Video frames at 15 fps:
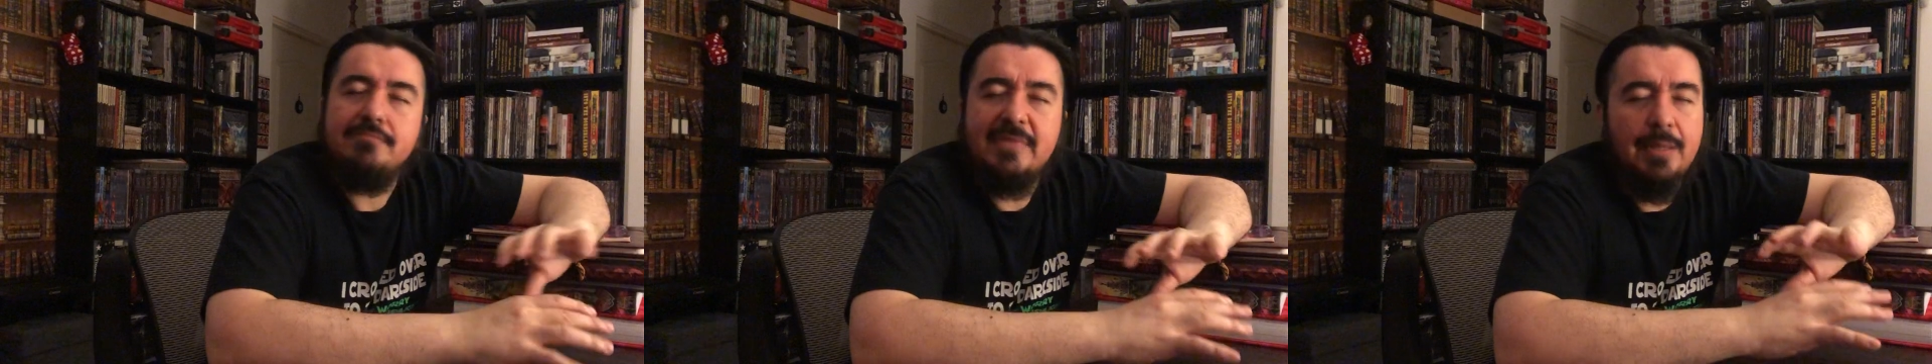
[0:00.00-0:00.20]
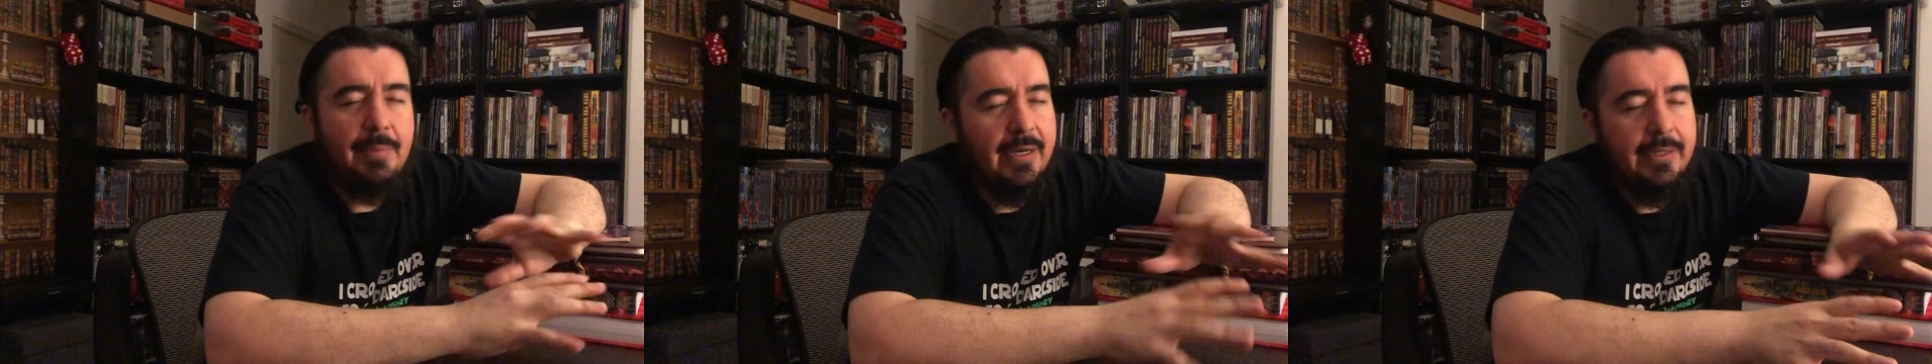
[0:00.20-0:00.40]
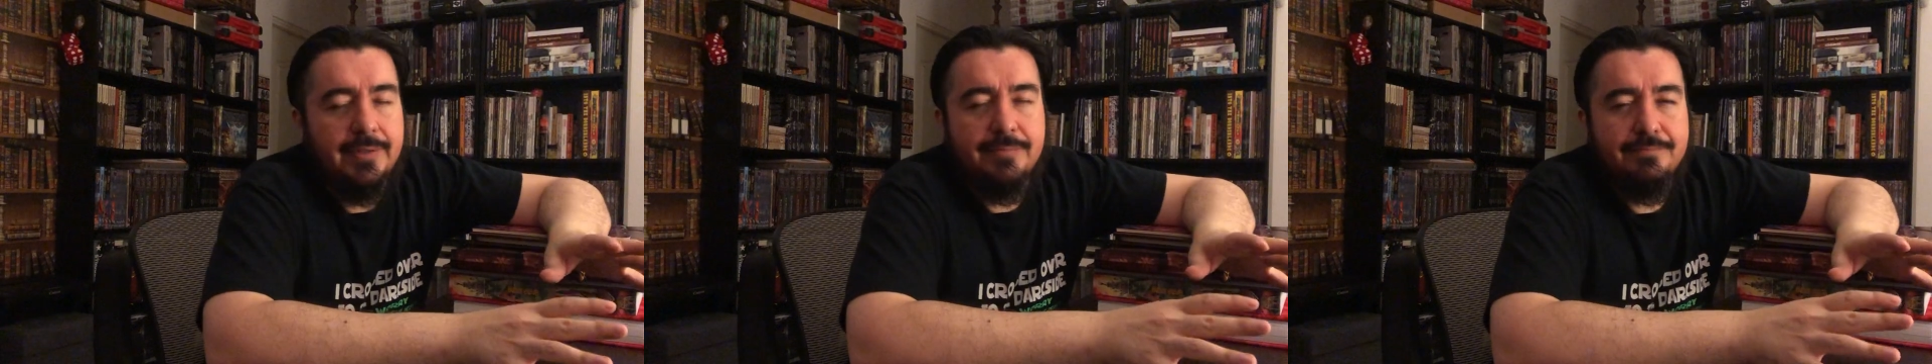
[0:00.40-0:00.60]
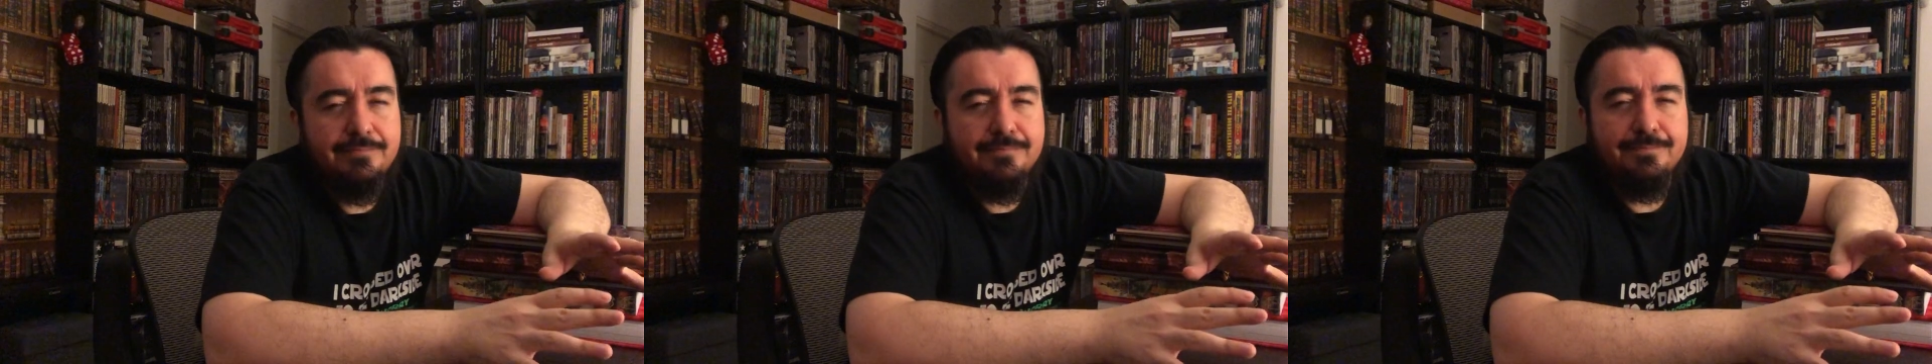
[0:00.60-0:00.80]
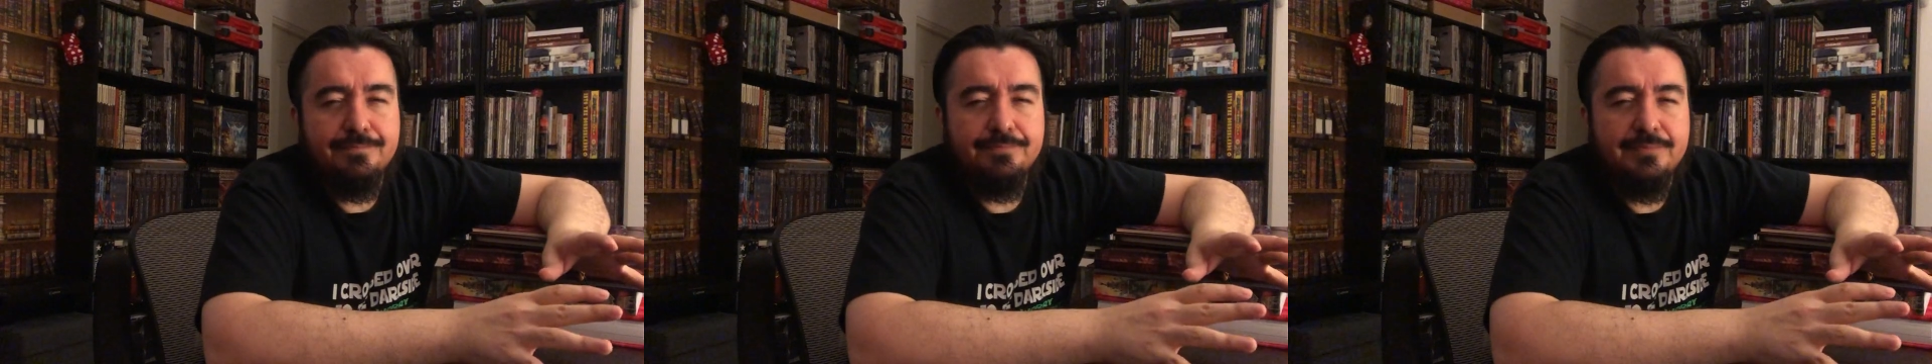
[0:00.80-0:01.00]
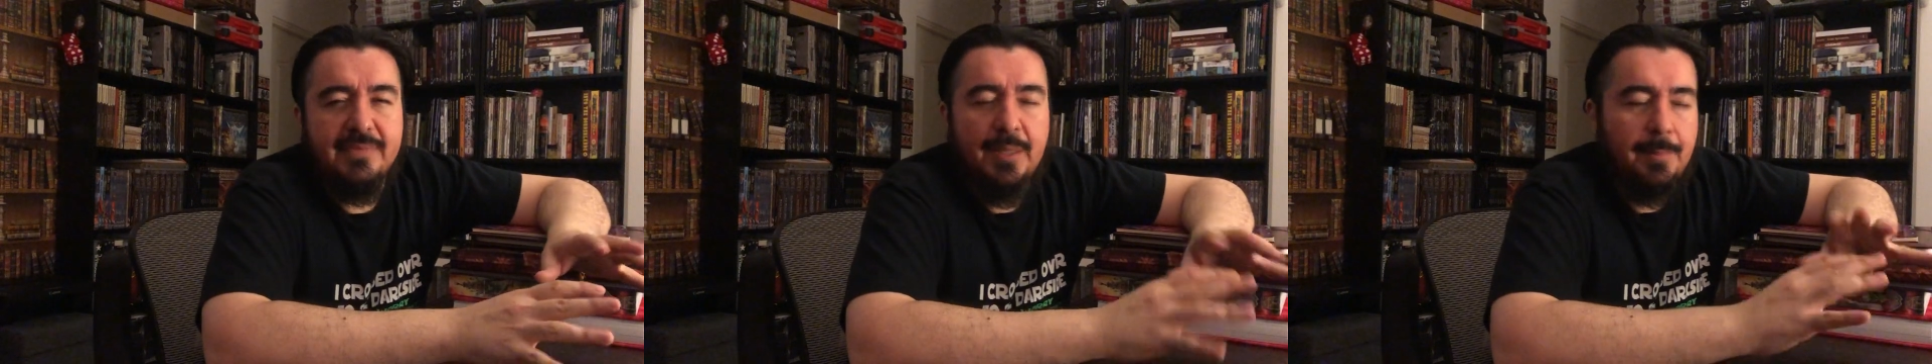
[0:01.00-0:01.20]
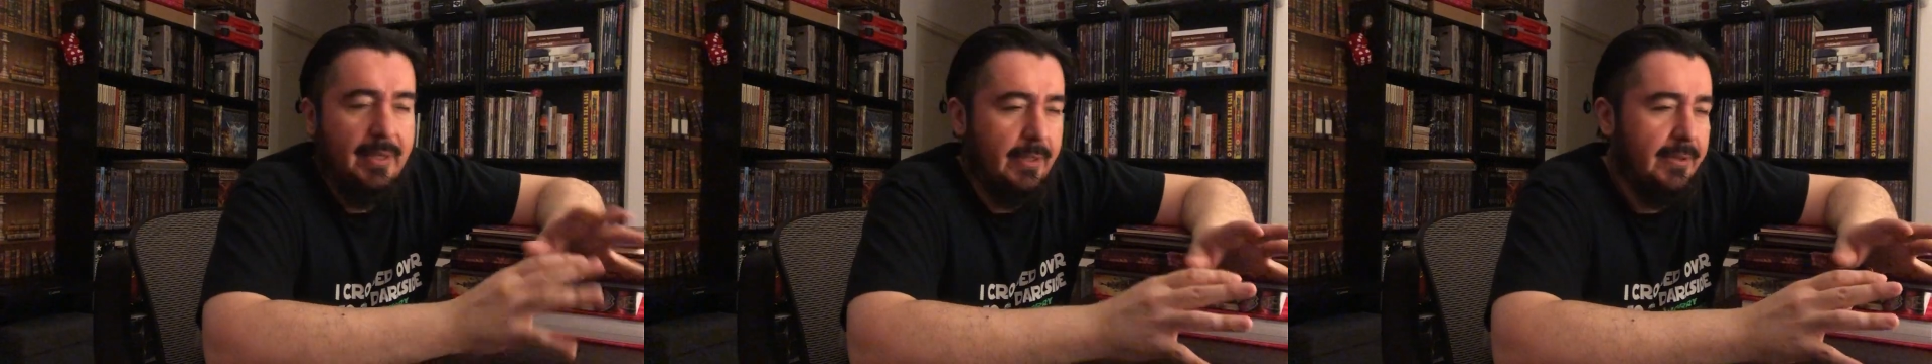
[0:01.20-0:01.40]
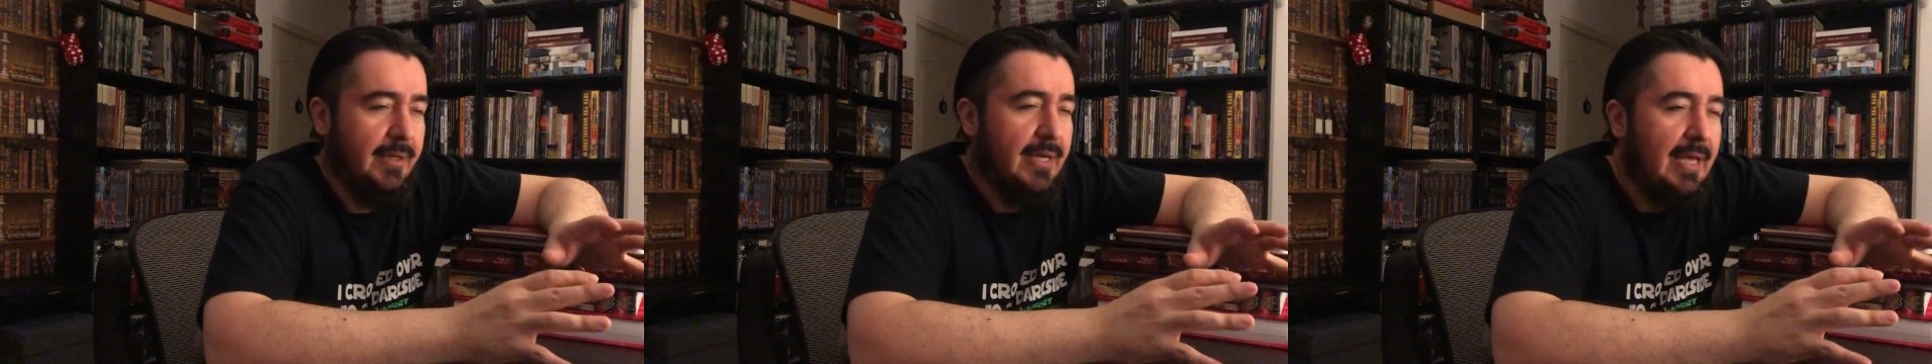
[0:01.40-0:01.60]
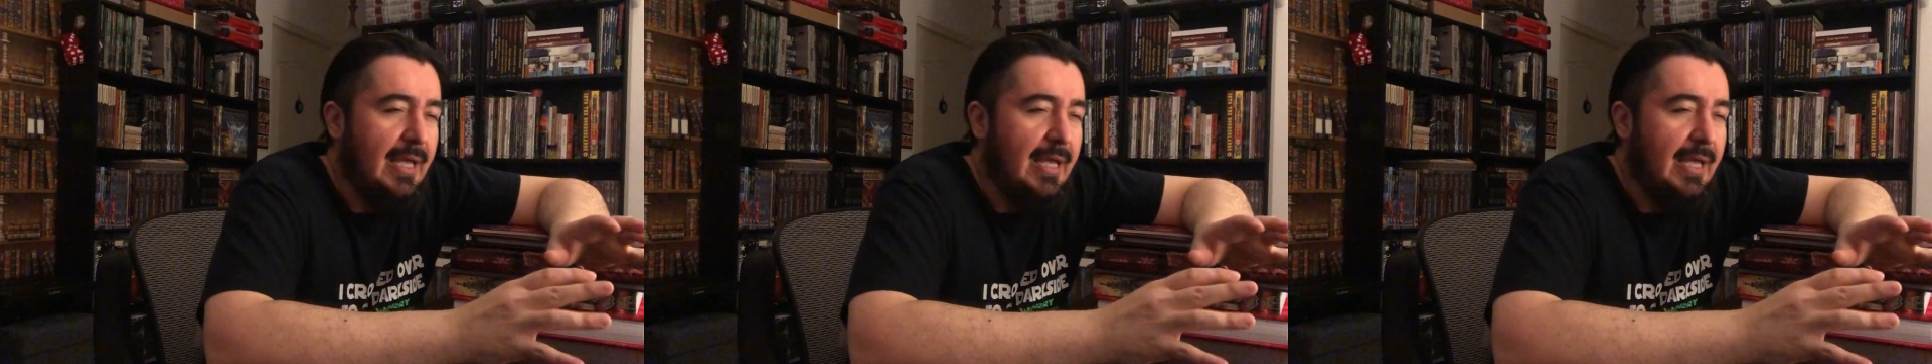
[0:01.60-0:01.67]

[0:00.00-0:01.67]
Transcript: the better, the better.